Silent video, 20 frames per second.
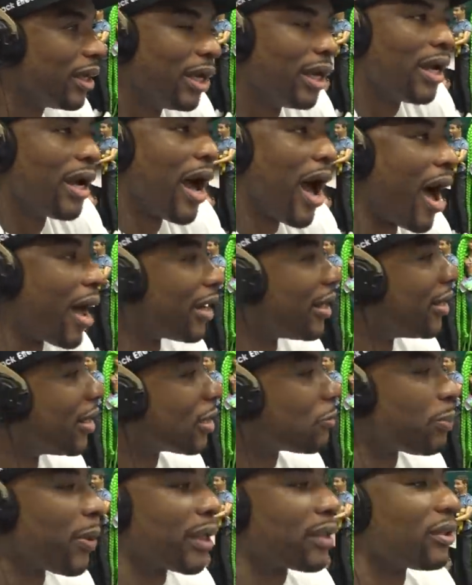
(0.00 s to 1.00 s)
I did. Too. I didn't
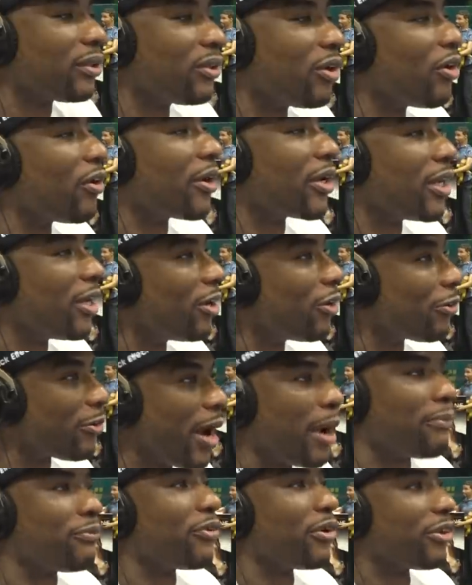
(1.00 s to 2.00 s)
expect the Lauryn Hill
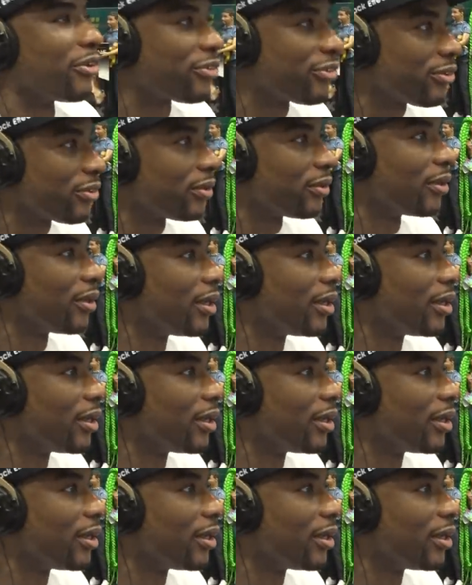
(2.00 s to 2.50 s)
rap verse.